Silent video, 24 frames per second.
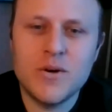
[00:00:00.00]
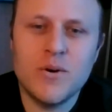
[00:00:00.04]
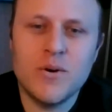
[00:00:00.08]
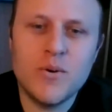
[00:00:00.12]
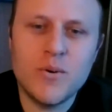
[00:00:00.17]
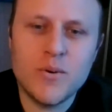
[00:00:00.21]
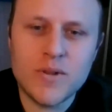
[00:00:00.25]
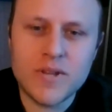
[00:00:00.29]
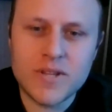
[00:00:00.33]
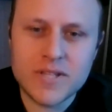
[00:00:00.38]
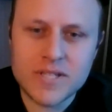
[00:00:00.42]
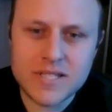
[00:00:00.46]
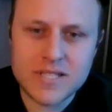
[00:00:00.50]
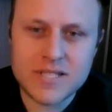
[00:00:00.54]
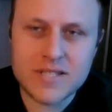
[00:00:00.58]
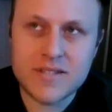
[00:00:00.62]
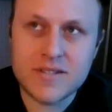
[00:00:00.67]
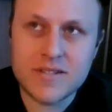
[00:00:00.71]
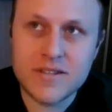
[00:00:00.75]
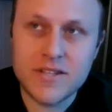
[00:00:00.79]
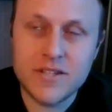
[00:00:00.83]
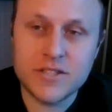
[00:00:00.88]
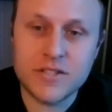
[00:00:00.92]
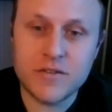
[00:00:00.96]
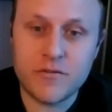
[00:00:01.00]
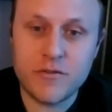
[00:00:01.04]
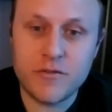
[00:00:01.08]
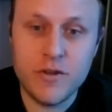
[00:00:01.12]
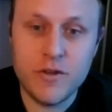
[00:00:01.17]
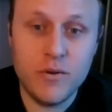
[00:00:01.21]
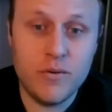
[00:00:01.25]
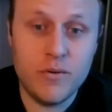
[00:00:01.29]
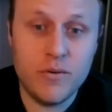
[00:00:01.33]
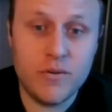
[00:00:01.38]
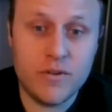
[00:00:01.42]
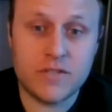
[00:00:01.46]
So there's a
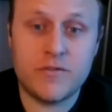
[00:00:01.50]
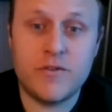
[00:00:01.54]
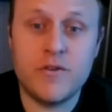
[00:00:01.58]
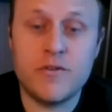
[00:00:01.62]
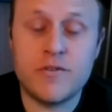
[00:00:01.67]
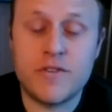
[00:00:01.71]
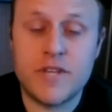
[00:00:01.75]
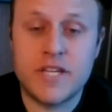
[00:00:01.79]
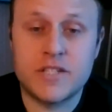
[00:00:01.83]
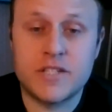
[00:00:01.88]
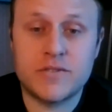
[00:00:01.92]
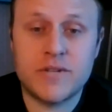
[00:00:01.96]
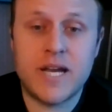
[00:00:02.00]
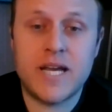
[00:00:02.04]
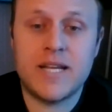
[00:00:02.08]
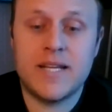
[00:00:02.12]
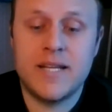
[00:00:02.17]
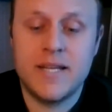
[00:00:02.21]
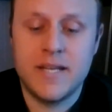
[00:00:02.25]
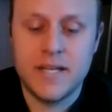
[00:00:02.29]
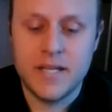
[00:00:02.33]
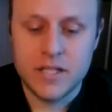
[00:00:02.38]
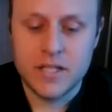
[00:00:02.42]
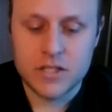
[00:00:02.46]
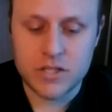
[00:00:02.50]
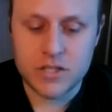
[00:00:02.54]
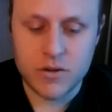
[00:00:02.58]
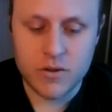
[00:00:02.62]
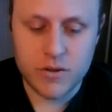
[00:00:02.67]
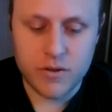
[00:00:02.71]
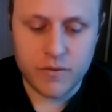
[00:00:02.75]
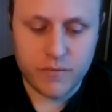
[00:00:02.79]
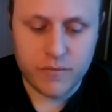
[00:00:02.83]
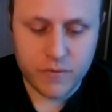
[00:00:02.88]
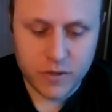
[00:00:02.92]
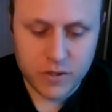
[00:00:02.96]
few things, right?
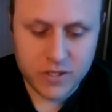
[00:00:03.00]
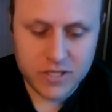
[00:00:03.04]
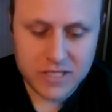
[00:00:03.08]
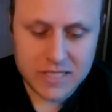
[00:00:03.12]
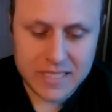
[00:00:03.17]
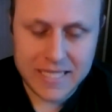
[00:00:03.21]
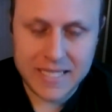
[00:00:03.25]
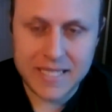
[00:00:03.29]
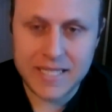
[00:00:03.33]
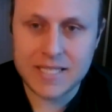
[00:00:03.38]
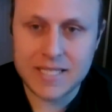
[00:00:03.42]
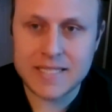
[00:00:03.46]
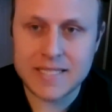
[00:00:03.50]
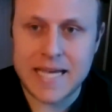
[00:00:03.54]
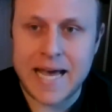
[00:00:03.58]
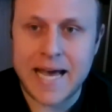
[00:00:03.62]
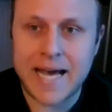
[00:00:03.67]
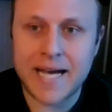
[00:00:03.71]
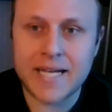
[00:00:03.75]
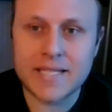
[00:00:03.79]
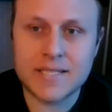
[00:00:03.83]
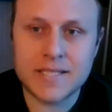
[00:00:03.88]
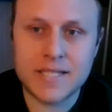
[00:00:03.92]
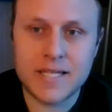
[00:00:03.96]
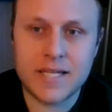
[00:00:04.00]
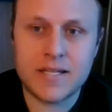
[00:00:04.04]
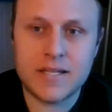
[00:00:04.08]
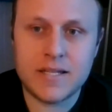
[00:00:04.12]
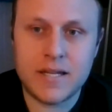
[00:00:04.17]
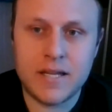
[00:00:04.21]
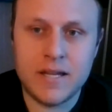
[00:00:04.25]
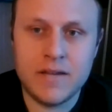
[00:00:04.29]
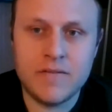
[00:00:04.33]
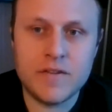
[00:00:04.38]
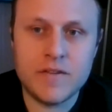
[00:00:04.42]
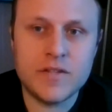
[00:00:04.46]
So the first is asset
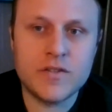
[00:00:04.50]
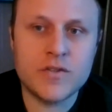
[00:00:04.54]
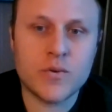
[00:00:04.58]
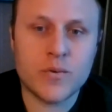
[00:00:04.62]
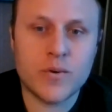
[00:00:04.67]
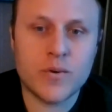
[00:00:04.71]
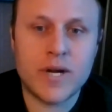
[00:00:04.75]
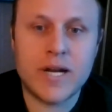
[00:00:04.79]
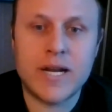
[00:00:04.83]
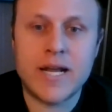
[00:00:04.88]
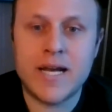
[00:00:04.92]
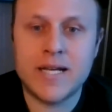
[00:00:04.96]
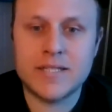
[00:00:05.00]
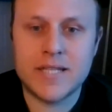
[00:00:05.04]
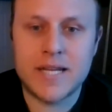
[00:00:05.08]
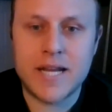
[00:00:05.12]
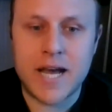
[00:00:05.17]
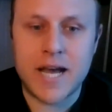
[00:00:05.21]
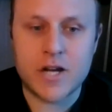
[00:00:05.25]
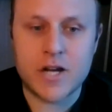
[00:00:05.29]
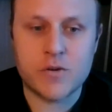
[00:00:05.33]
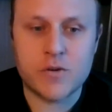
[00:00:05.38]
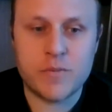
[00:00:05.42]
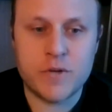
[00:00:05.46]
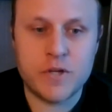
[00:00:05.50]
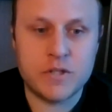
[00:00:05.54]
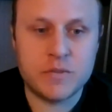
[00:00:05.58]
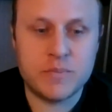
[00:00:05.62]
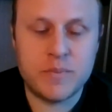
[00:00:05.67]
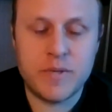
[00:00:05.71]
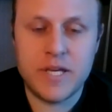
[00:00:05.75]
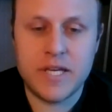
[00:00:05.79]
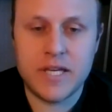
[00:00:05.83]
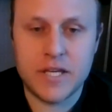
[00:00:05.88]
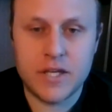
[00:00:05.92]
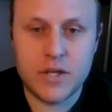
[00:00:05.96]
inventory and asset attributes
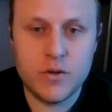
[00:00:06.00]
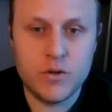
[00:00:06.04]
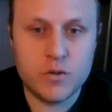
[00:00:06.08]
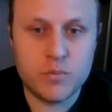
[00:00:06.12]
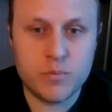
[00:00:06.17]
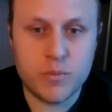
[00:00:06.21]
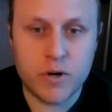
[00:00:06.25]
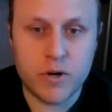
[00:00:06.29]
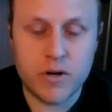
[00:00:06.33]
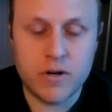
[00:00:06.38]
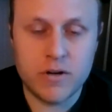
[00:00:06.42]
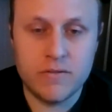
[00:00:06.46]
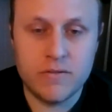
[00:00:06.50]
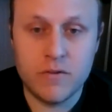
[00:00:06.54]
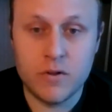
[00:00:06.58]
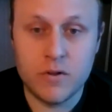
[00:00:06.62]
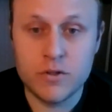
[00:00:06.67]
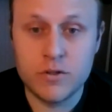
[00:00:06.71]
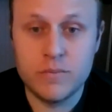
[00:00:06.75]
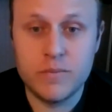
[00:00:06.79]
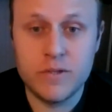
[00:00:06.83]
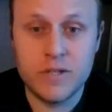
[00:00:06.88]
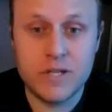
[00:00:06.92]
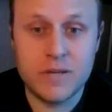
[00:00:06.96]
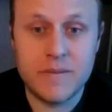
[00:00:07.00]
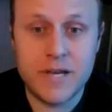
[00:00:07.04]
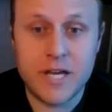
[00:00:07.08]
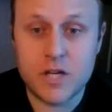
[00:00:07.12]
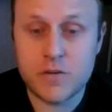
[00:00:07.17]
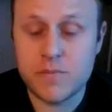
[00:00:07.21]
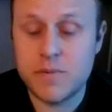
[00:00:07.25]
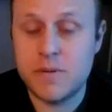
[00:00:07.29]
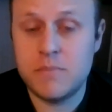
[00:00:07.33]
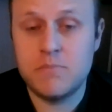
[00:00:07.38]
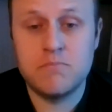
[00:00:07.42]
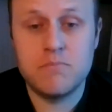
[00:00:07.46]
being a huge part of vulnerability
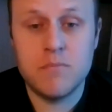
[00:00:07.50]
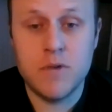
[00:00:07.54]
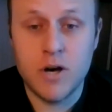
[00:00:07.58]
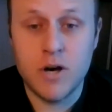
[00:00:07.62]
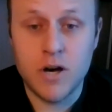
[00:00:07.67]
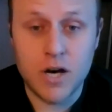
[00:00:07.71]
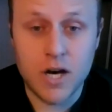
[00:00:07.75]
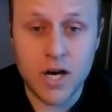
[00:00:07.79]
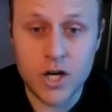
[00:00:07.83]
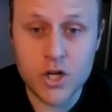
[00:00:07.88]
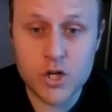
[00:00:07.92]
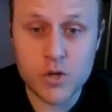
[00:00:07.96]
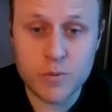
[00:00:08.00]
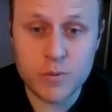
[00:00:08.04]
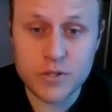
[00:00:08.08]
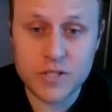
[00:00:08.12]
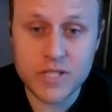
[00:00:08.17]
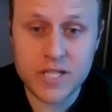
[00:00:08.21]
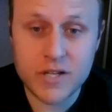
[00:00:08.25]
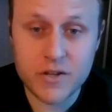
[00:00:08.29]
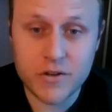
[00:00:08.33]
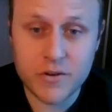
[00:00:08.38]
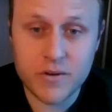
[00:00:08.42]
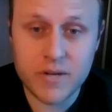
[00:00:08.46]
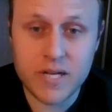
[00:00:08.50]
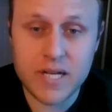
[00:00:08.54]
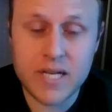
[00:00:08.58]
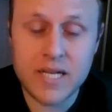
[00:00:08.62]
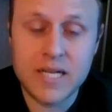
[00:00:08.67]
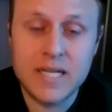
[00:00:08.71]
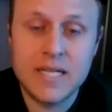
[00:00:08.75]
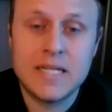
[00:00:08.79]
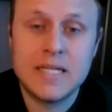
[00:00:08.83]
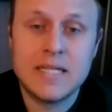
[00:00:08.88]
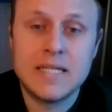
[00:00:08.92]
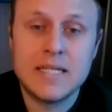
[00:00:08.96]
management. 100%
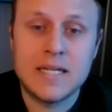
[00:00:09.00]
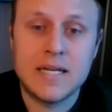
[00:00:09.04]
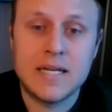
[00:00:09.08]
agree.